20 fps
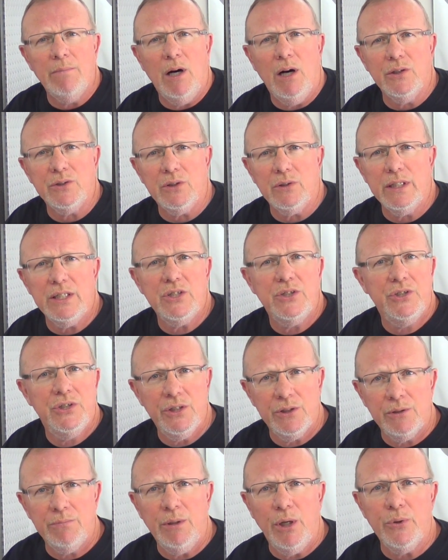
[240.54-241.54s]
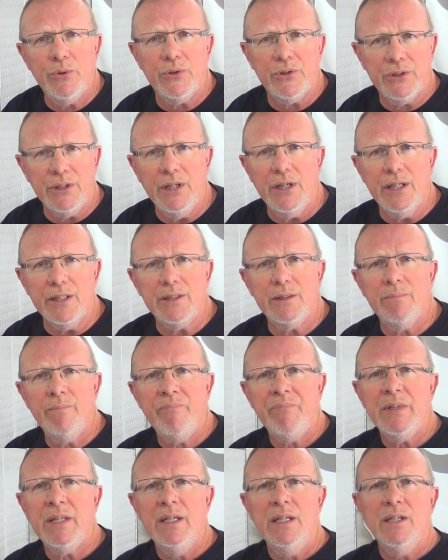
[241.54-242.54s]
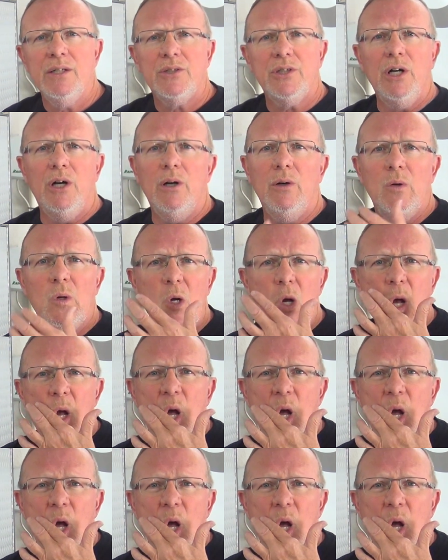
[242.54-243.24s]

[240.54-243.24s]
module, at least General Motors does. So